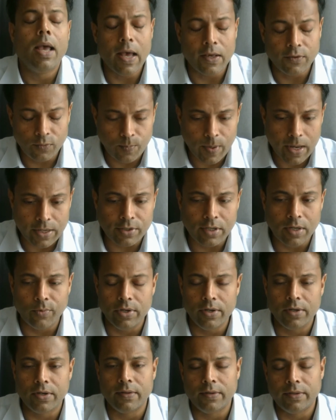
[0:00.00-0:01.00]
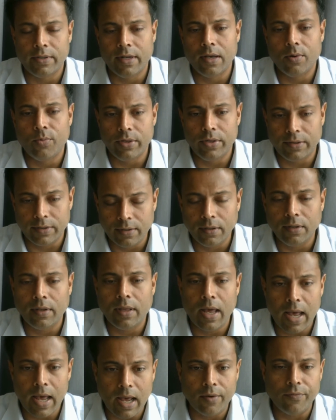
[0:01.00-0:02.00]
especially when you consider we still
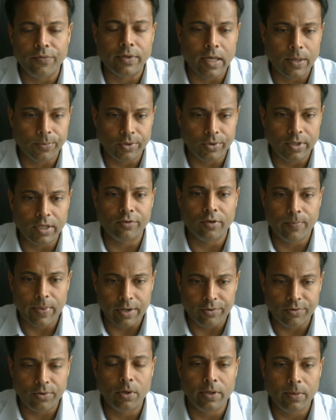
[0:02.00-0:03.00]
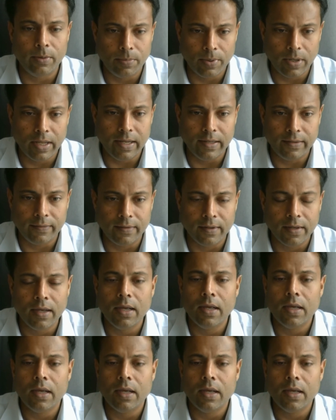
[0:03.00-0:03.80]
have subsidies for petrol in place.